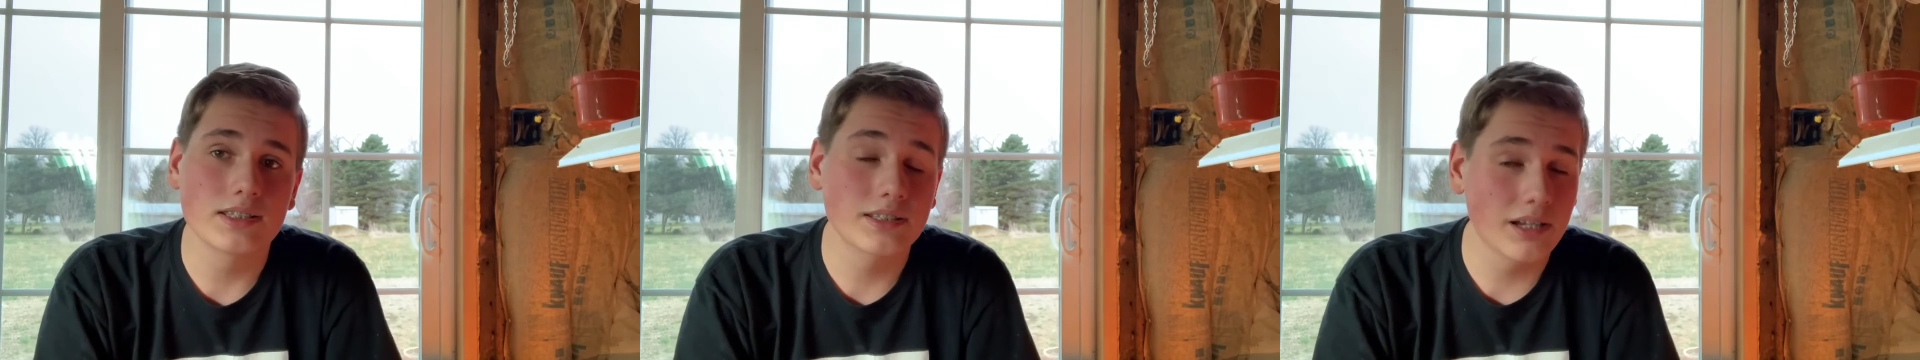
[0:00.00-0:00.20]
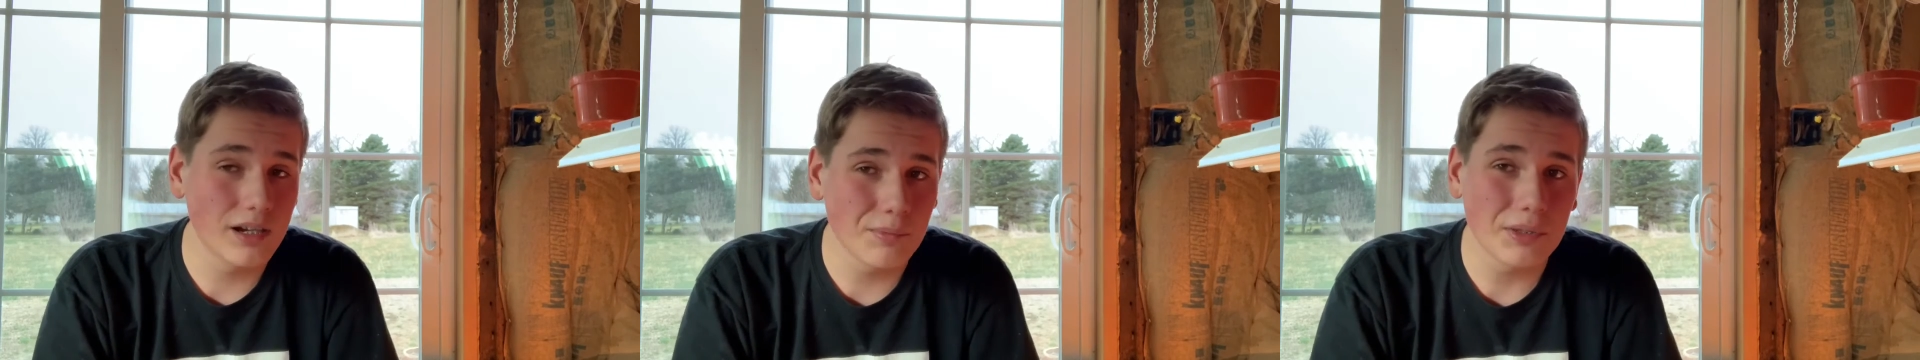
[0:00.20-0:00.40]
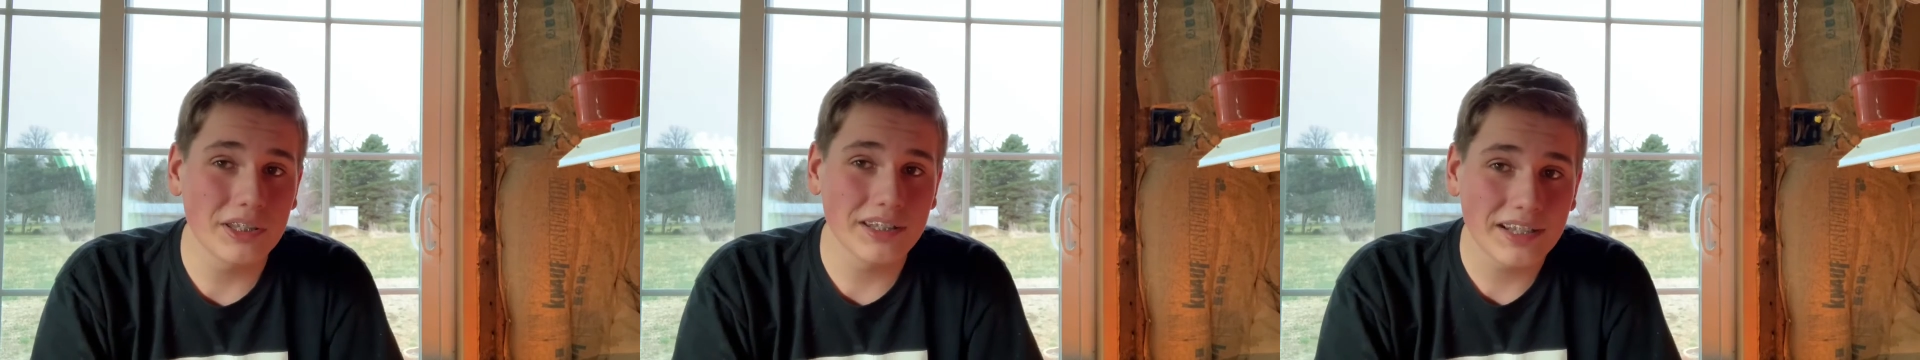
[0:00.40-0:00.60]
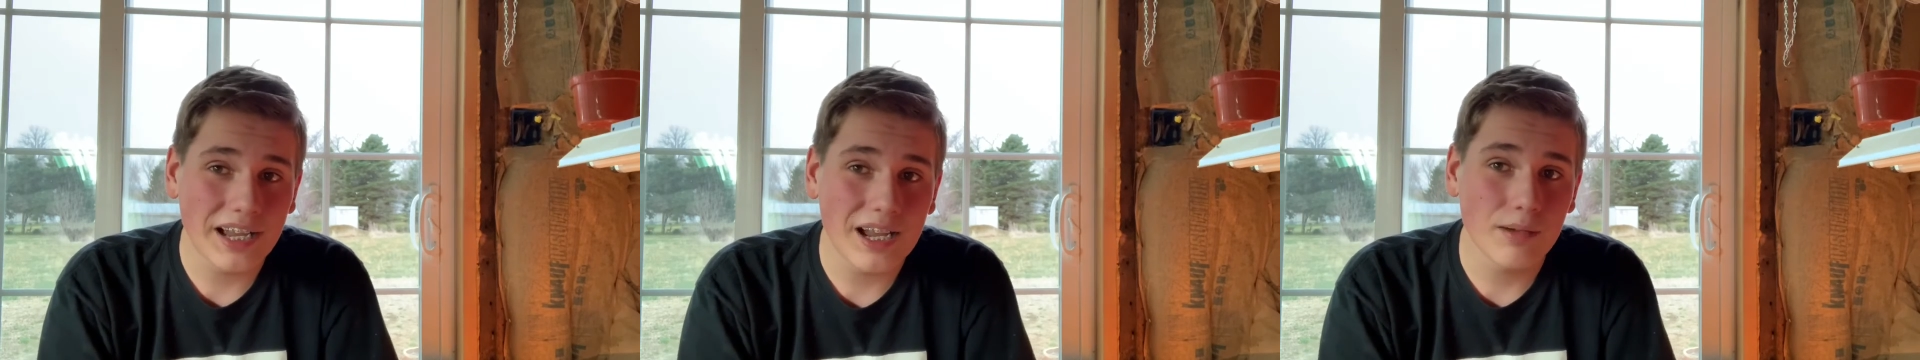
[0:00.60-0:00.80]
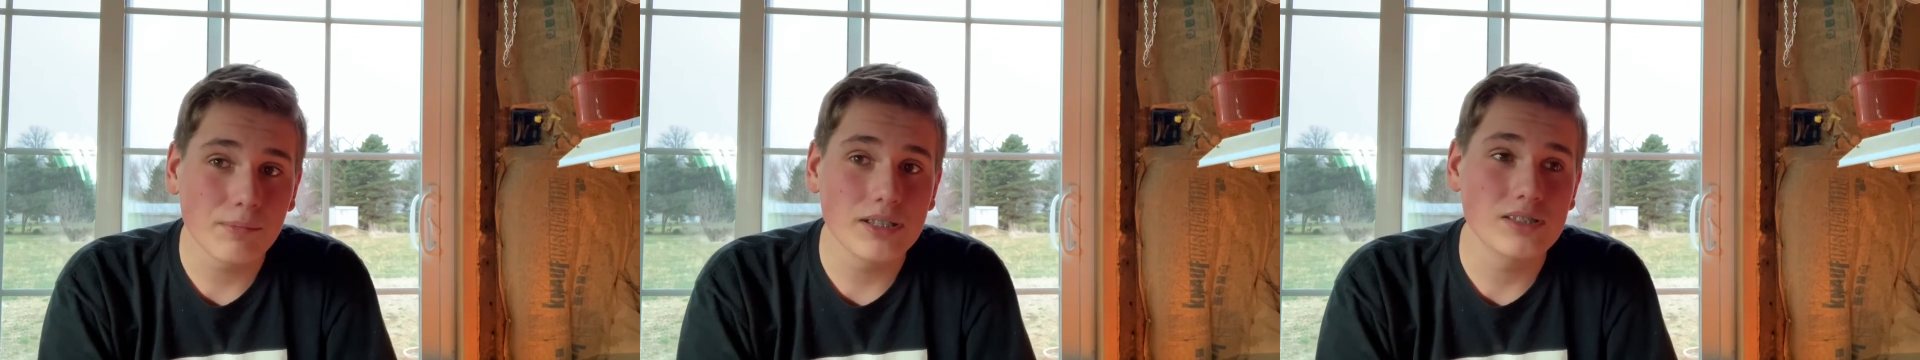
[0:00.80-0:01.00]
tell me in the
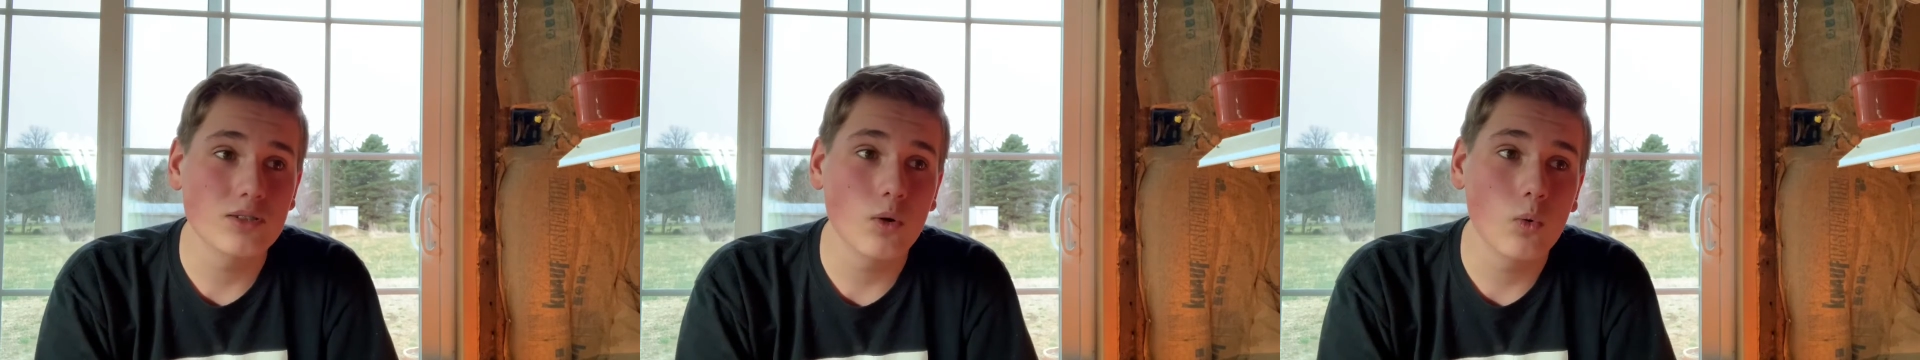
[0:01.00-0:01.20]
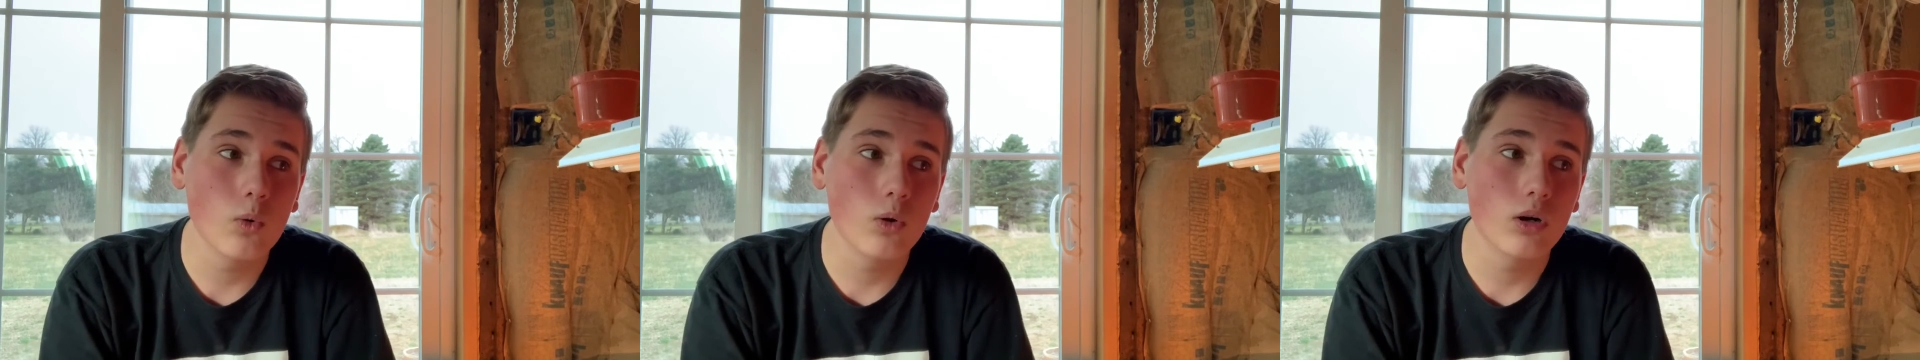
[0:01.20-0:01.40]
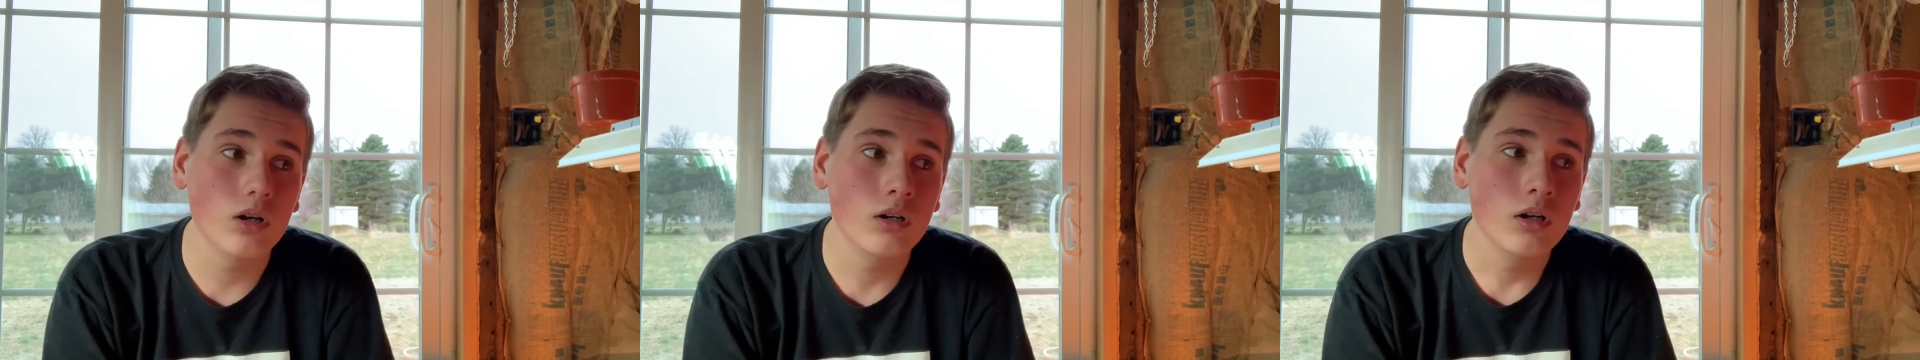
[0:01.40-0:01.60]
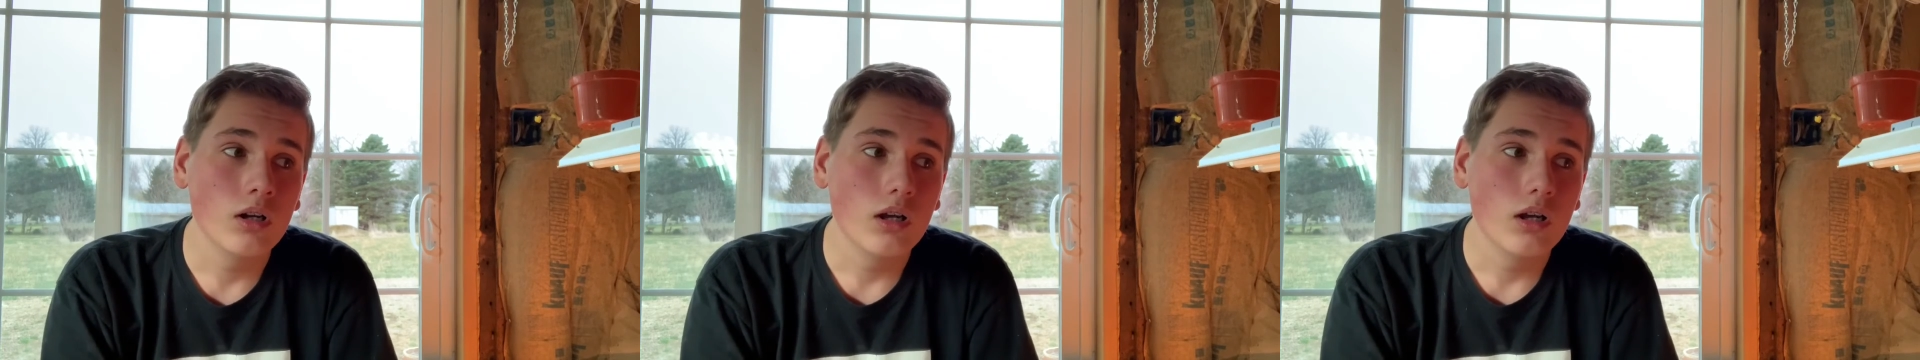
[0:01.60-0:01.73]
comments, or